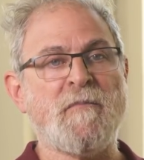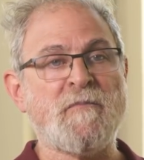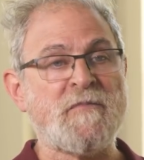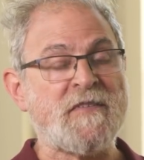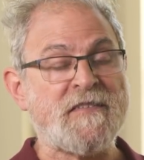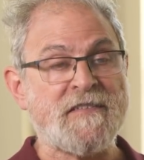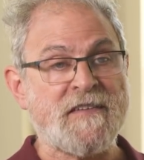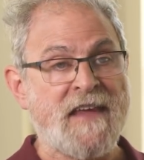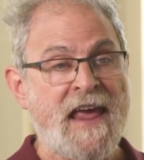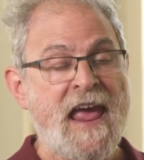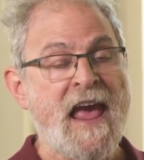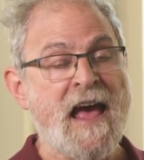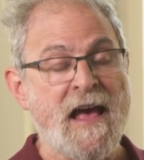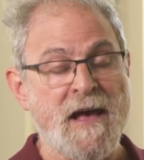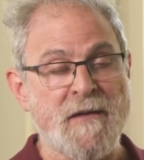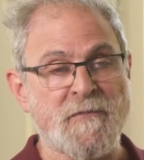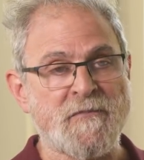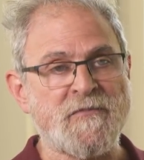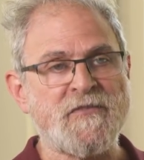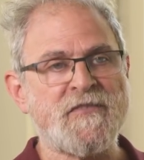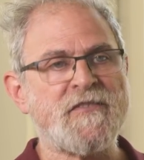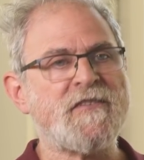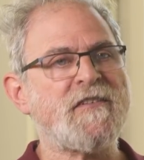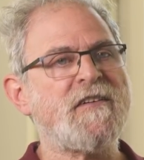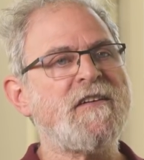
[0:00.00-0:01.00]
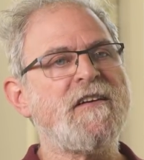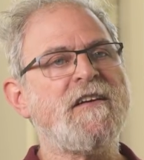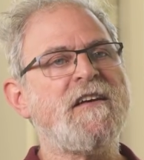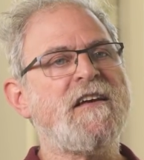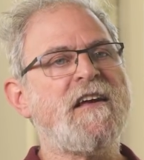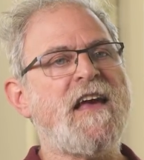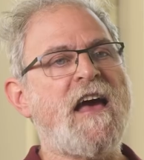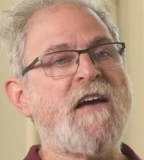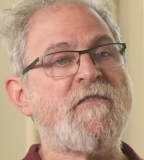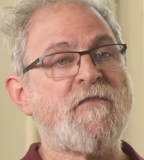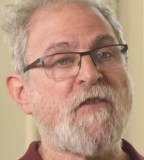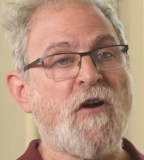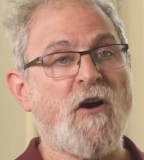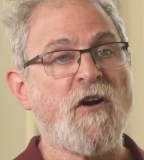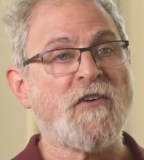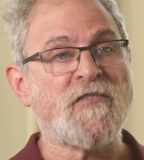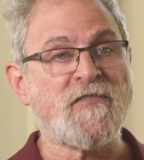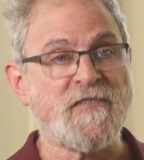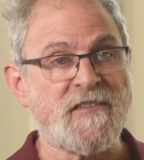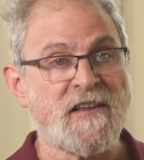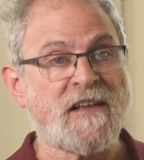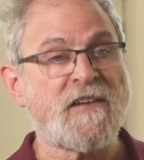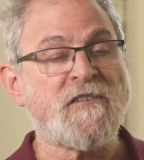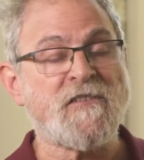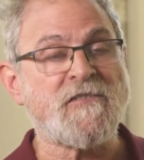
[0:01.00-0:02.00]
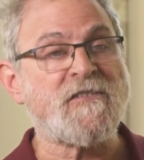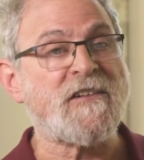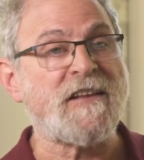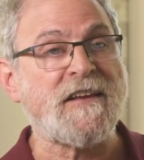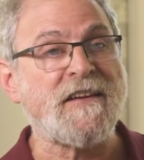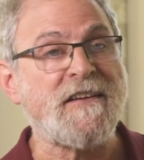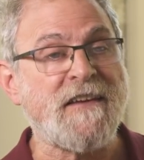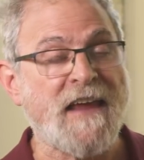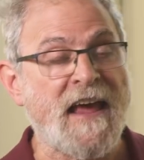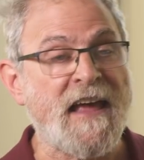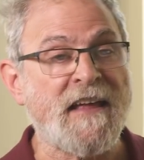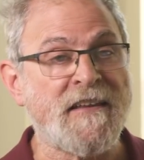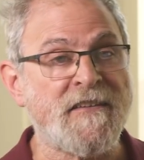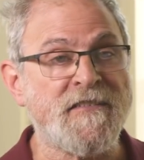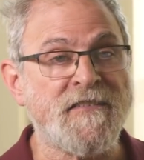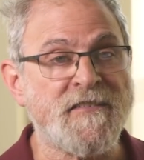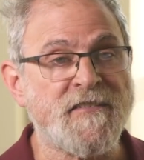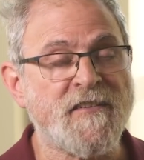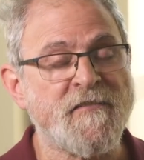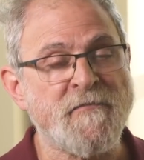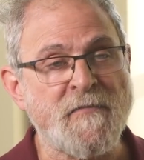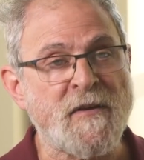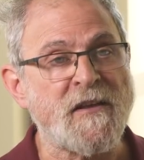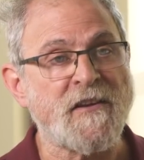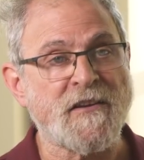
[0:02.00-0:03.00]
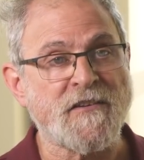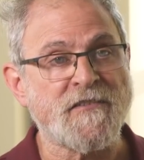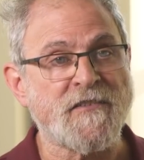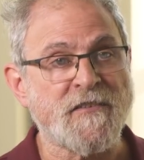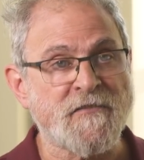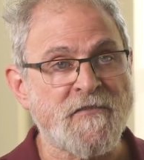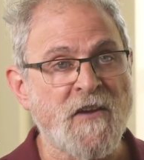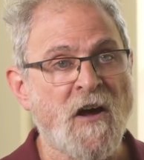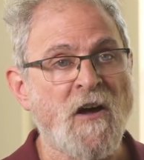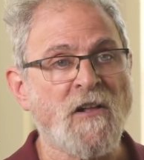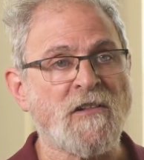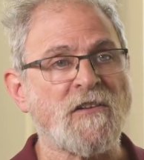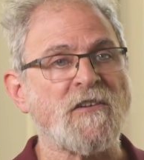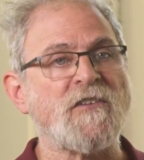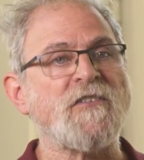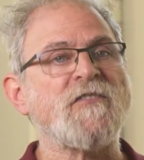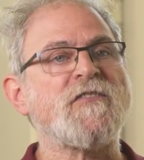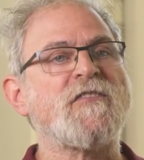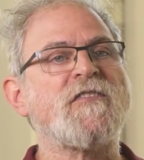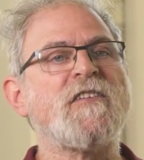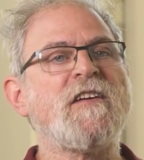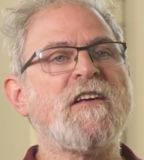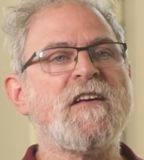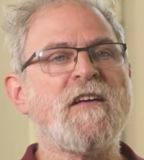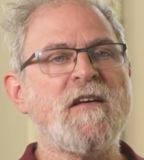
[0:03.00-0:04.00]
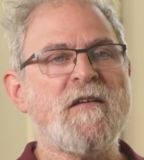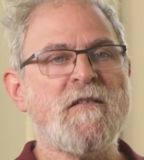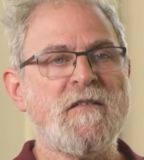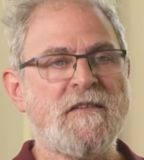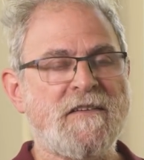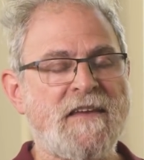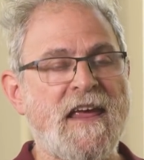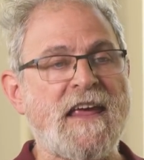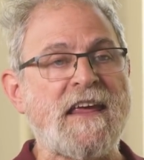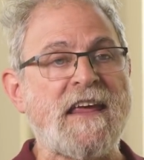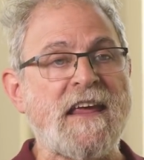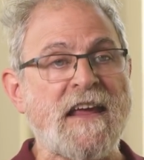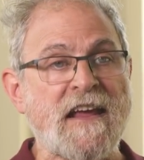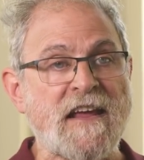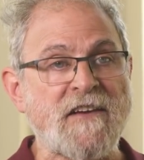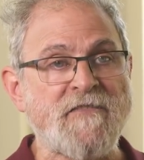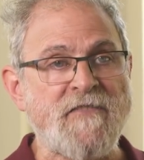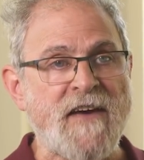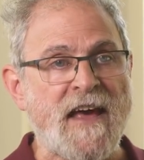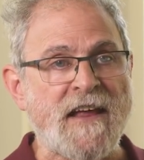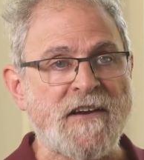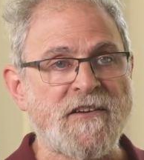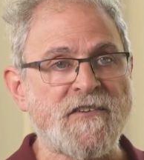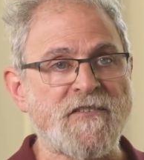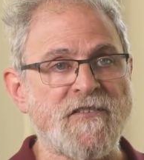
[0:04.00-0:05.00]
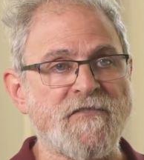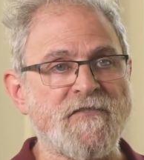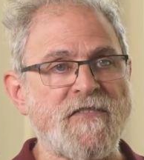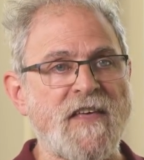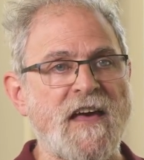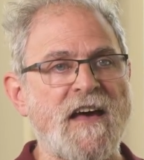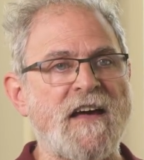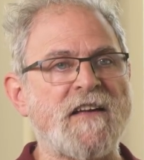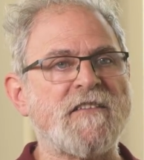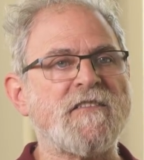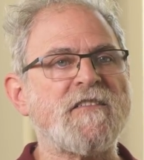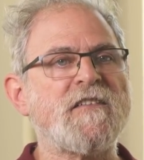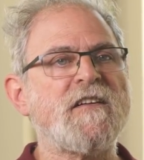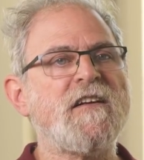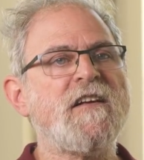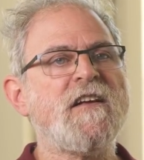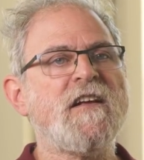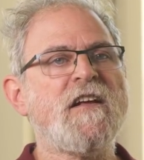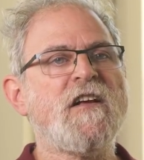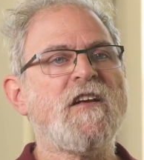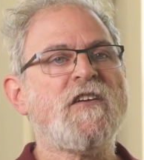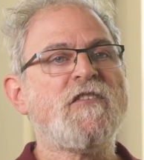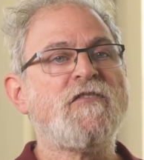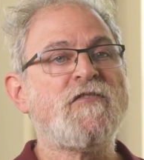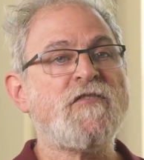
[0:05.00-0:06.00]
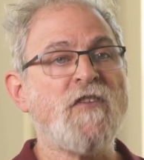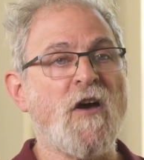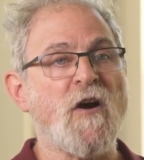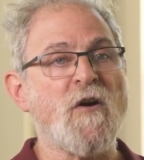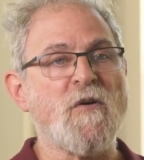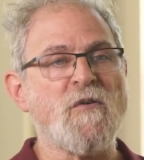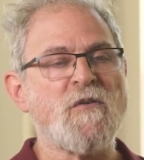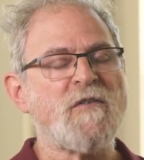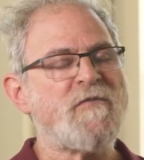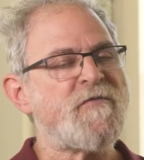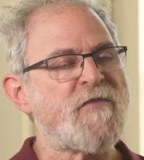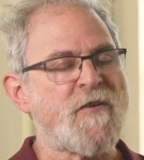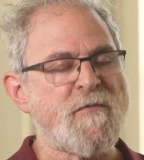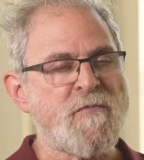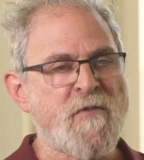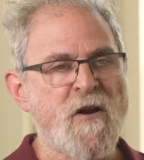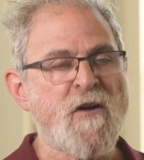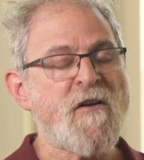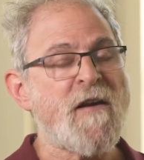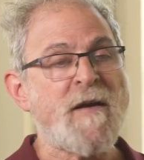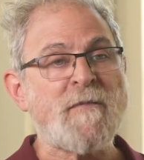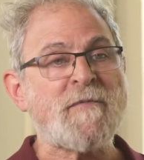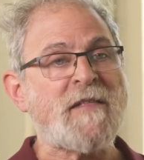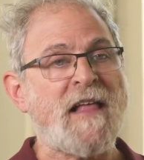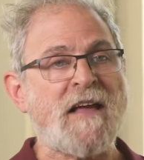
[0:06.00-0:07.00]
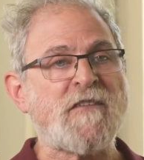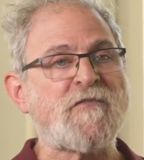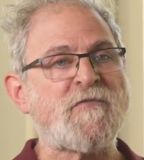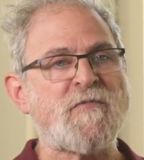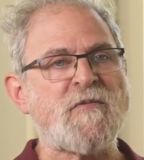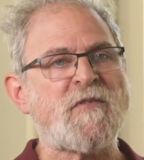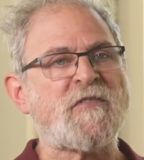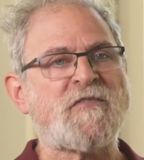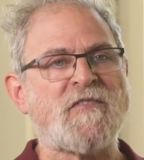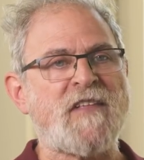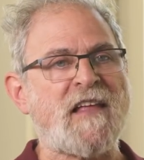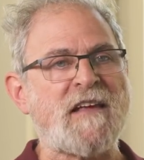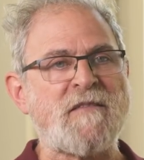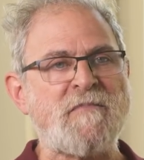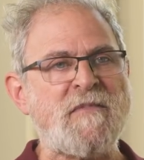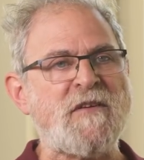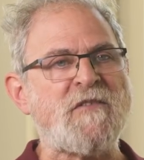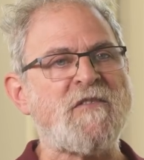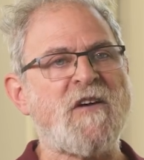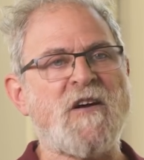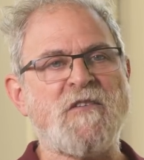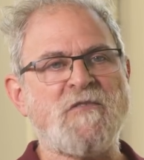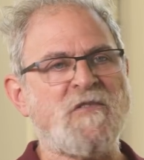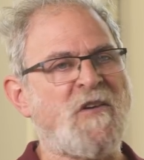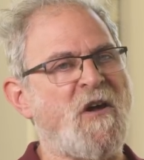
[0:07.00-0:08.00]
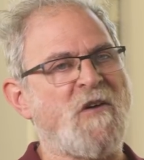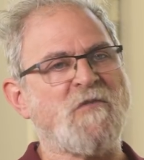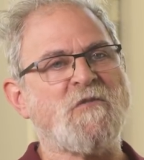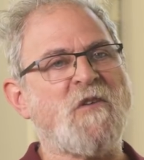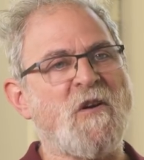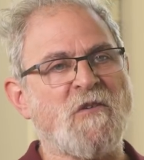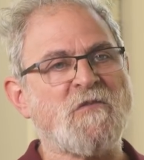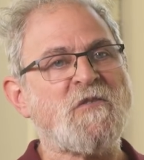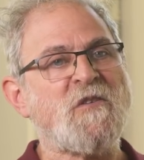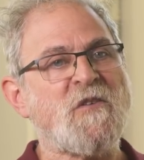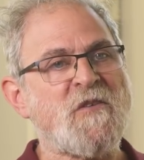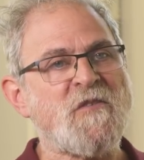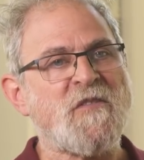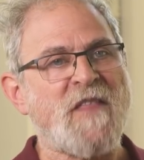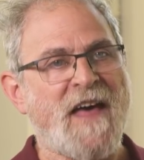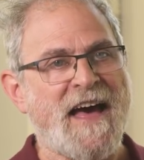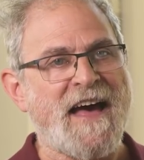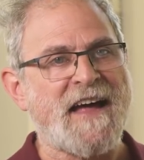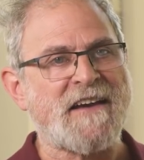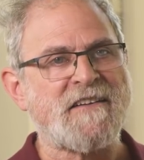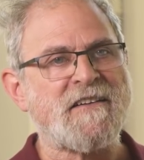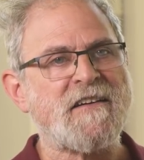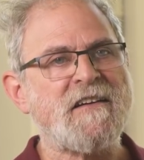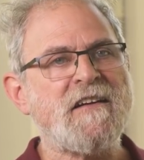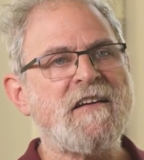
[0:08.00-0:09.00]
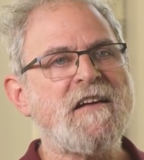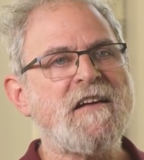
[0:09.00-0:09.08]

scams have cost literally tens of millions of dollars taking advantage of that. So if you're a programming language person like me, you go, no, don't do that.